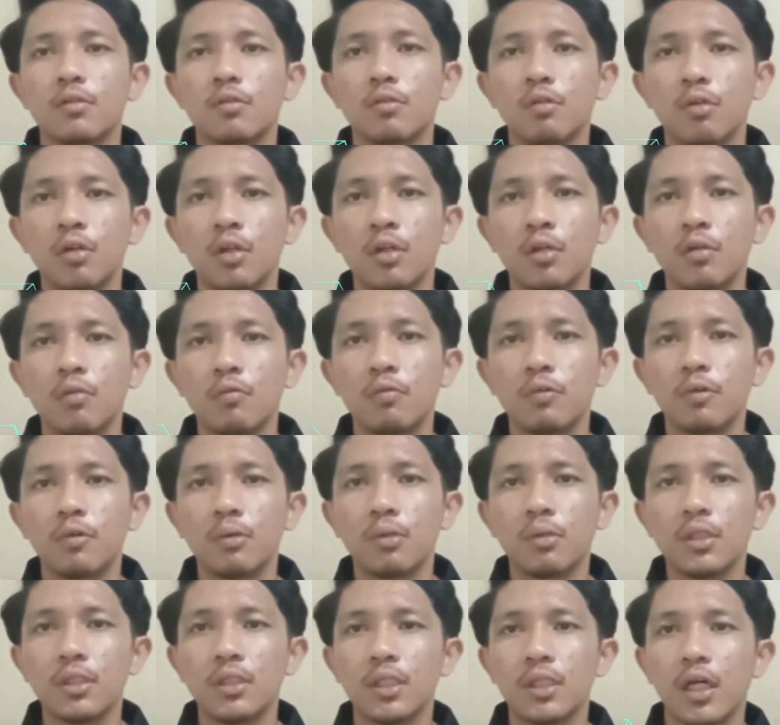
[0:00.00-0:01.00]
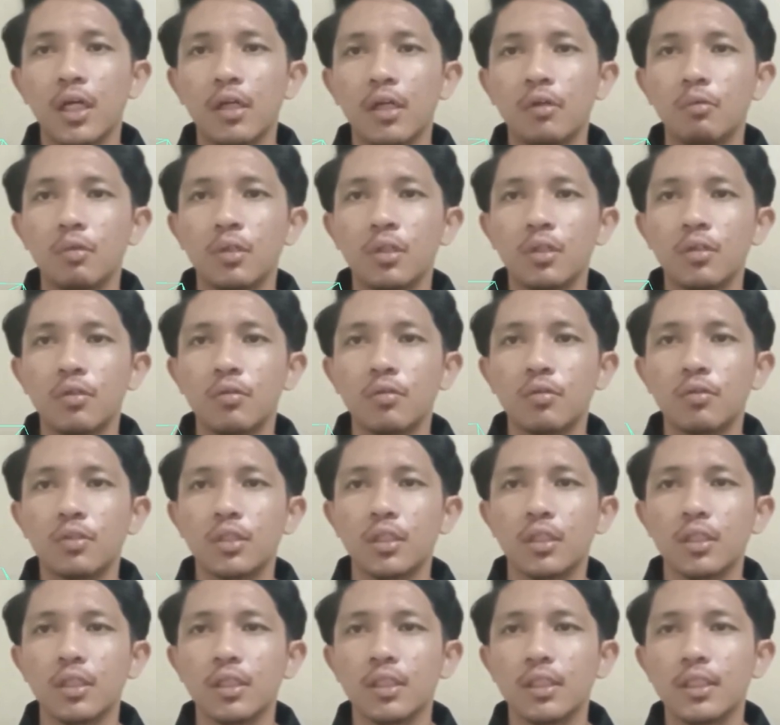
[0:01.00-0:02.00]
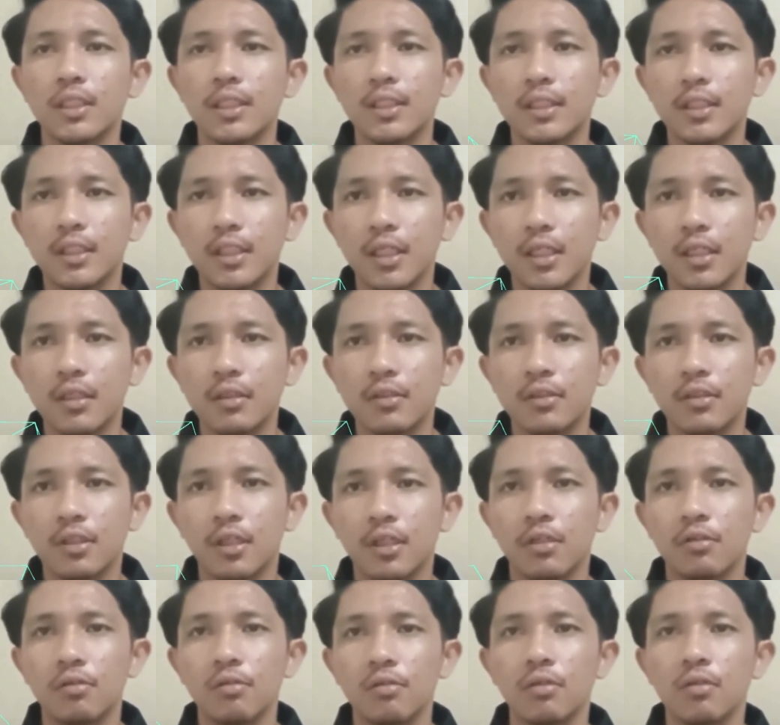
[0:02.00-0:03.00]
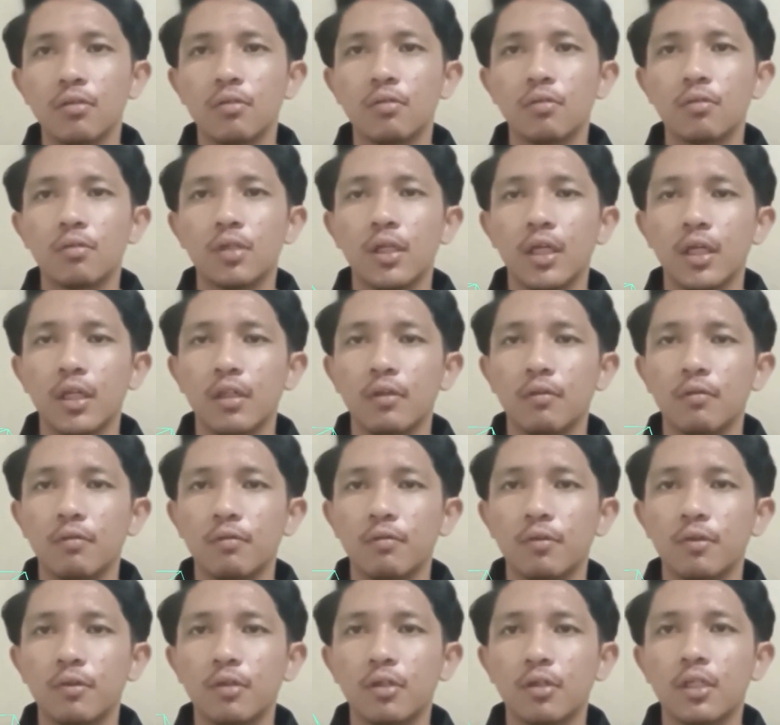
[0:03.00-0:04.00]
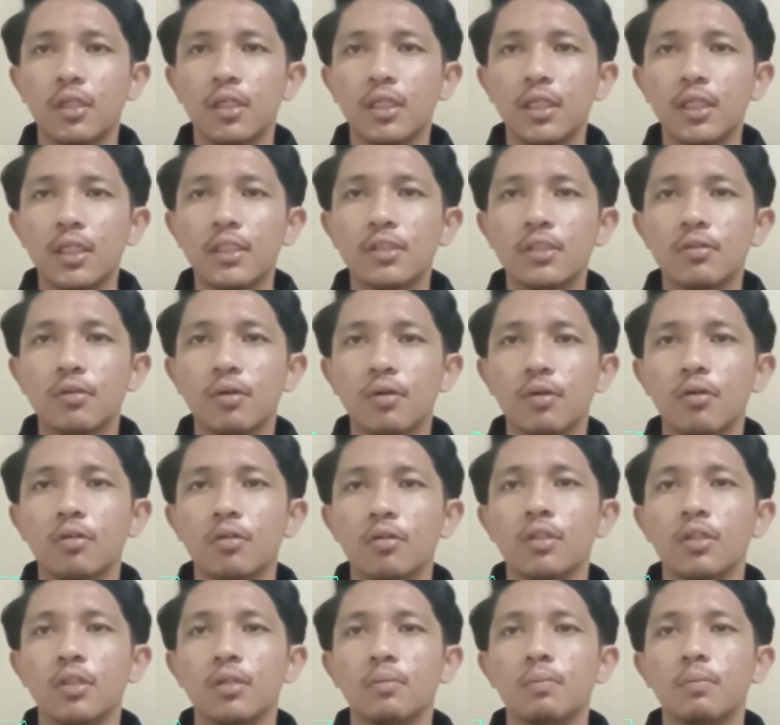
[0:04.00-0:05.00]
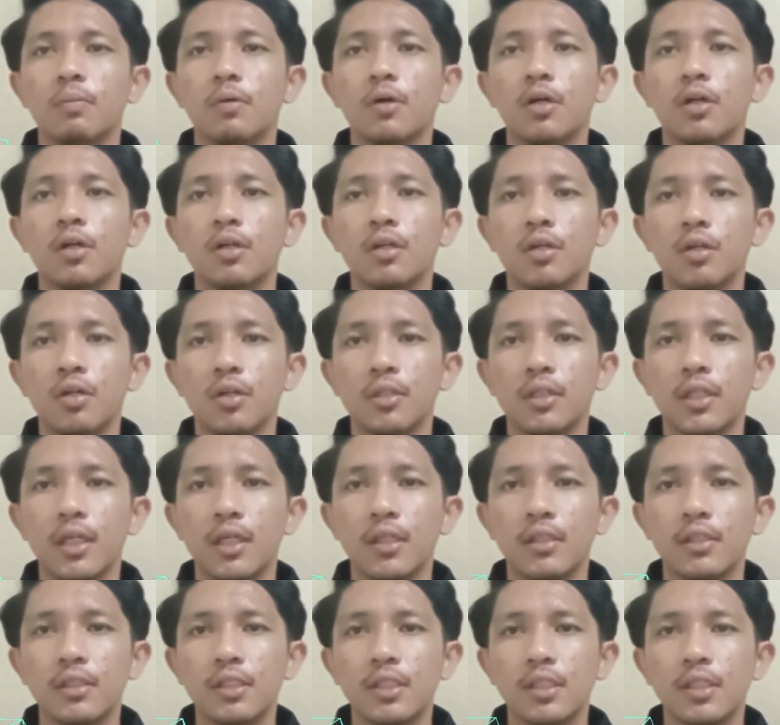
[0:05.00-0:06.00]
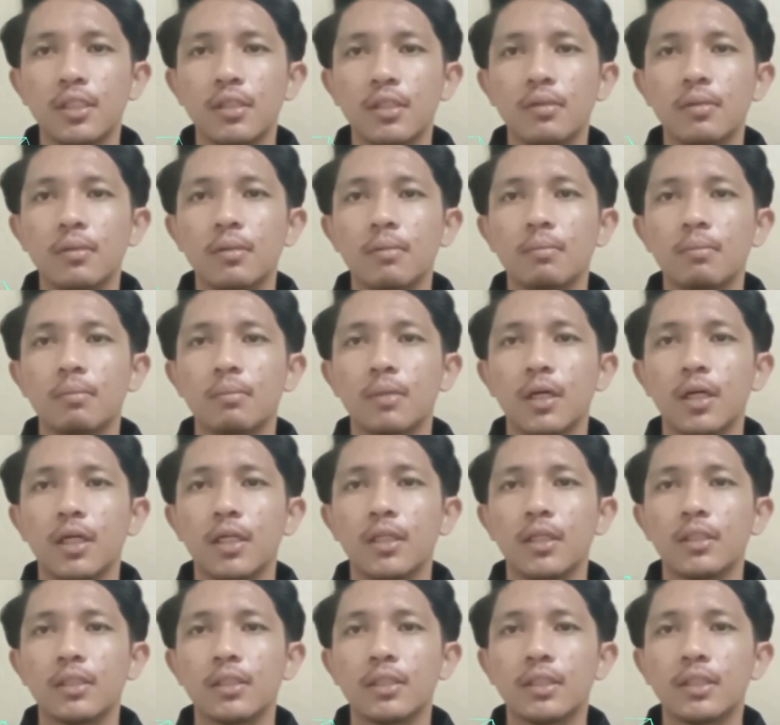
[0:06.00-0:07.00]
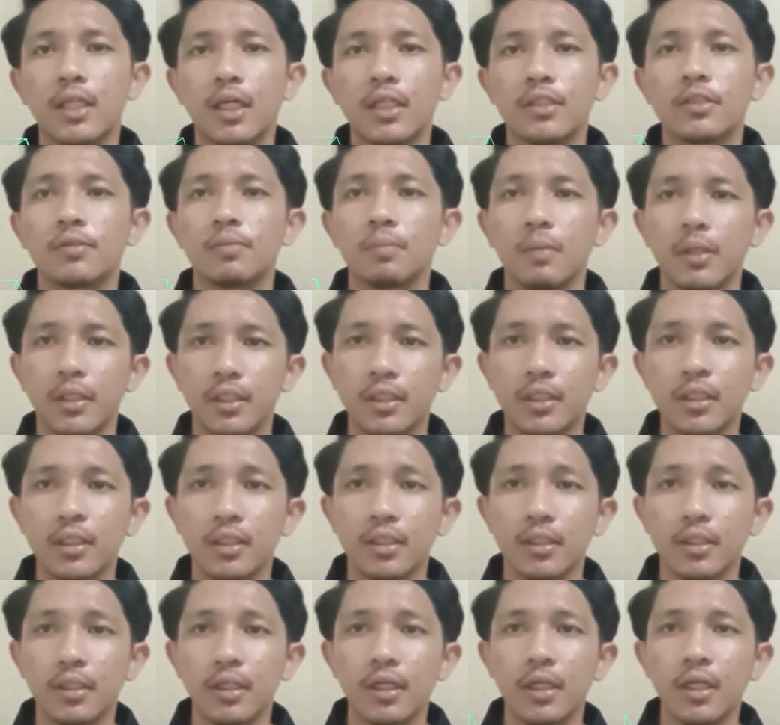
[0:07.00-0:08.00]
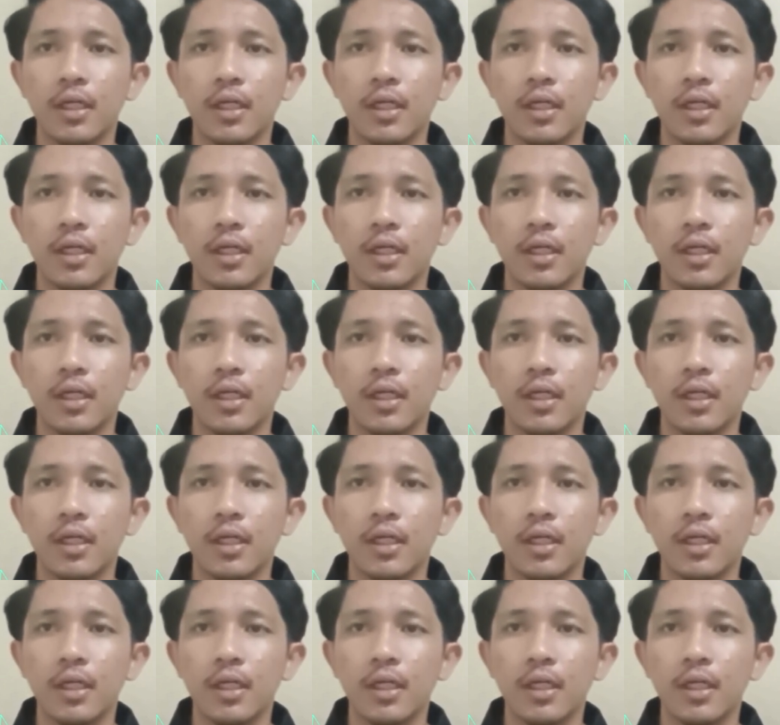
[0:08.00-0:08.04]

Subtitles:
Going forward, I will use a detailed schedule and focus on the prioritizing my tasks better.